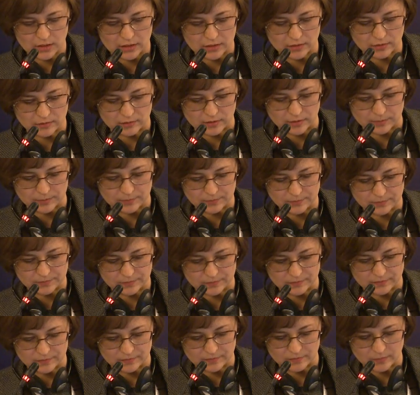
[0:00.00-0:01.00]
where they
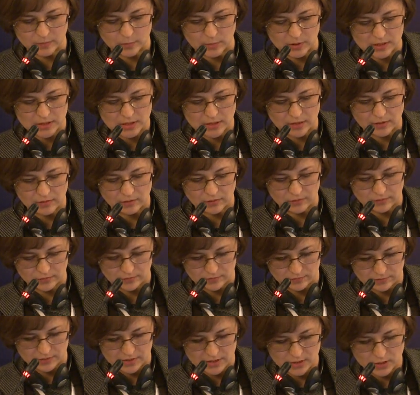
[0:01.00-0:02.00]
will learn about safe
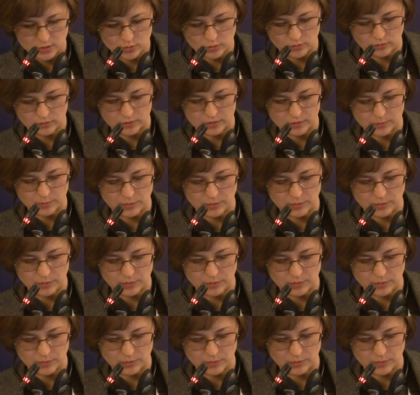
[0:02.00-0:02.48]
behavior online,